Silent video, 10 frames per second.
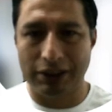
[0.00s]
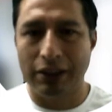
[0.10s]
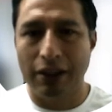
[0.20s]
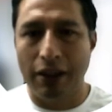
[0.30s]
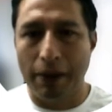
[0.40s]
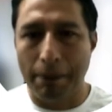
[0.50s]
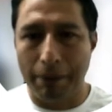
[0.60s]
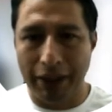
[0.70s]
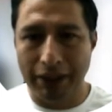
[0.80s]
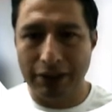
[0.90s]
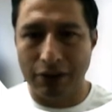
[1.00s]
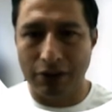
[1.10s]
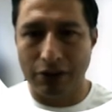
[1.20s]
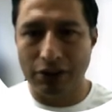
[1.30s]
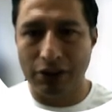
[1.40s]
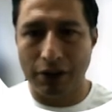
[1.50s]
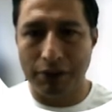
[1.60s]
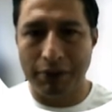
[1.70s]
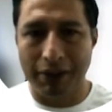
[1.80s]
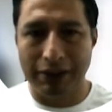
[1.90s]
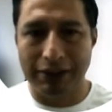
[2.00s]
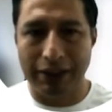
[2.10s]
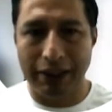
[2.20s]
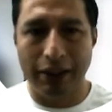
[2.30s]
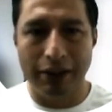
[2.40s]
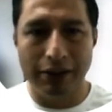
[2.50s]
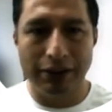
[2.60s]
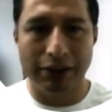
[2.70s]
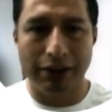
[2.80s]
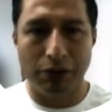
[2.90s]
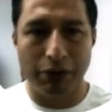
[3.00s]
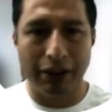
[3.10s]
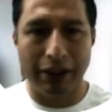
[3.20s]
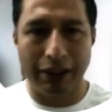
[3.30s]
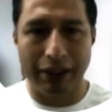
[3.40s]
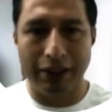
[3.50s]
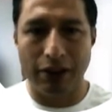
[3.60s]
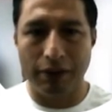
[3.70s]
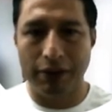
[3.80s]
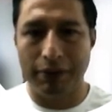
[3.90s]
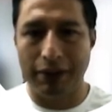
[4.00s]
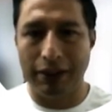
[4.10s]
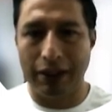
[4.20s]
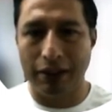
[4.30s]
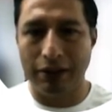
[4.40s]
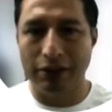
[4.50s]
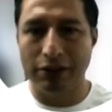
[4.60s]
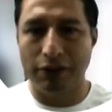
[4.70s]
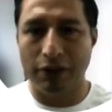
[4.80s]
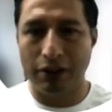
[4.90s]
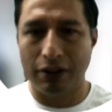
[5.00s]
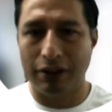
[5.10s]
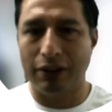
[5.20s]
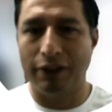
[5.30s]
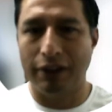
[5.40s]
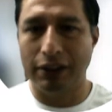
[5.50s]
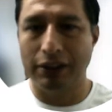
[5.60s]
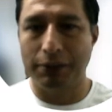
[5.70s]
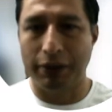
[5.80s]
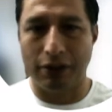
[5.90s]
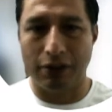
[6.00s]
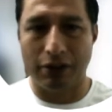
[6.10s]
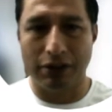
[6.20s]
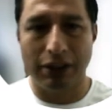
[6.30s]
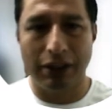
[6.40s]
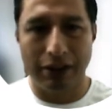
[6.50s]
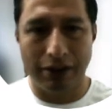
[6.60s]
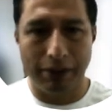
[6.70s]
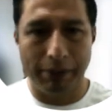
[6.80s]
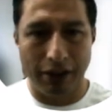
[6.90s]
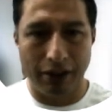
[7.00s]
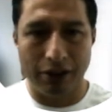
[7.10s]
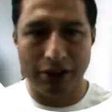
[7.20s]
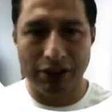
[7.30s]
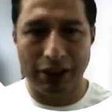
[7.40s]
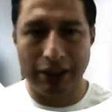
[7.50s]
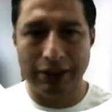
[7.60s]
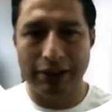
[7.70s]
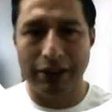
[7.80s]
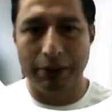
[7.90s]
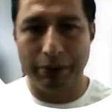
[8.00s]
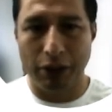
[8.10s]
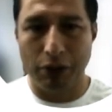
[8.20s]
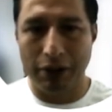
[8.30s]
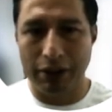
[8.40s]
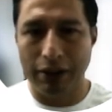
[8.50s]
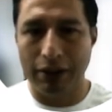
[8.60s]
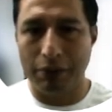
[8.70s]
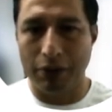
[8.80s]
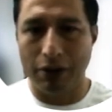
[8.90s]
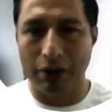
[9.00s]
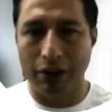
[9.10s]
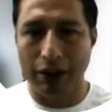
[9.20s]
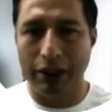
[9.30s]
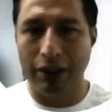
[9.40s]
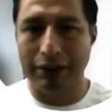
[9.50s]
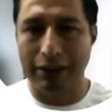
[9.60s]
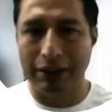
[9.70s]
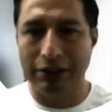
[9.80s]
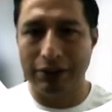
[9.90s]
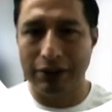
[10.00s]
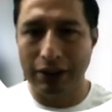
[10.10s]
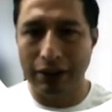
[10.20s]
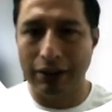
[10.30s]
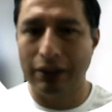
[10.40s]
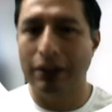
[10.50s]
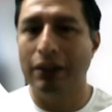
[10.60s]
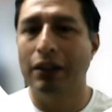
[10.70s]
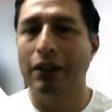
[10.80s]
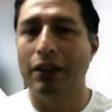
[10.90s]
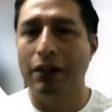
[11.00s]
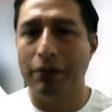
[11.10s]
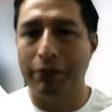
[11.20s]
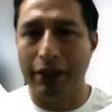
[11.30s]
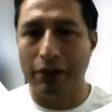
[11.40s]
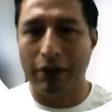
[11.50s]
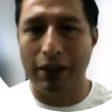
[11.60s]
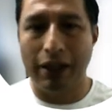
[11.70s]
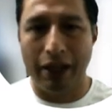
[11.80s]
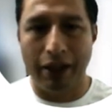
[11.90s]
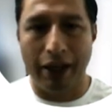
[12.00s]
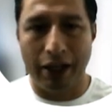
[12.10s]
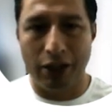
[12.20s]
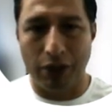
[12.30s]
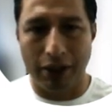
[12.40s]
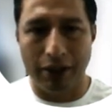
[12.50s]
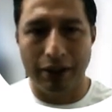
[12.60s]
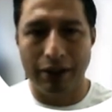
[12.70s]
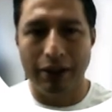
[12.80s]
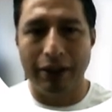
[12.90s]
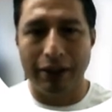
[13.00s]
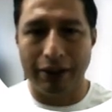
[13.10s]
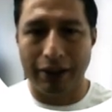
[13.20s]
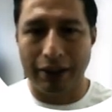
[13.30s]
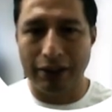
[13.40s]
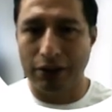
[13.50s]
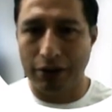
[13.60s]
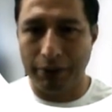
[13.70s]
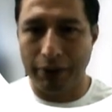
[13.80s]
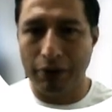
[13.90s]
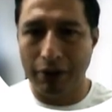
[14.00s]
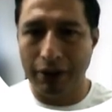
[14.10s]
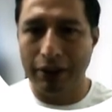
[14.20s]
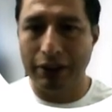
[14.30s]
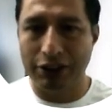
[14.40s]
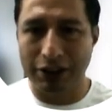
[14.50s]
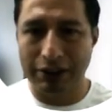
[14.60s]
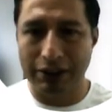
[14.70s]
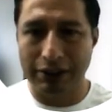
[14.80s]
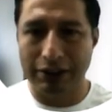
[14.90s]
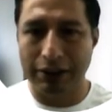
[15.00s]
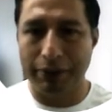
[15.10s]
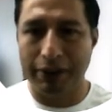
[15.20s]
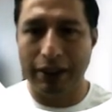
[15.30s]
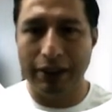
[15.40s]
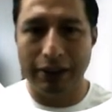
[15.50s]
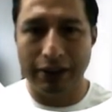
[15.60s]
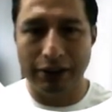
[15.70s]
Based on those optimal angles, we can get the optimal angles for different periods. The periods are weekly, monthly, seasonal, biannual, and annual. In the case of the weekly, the years is divided into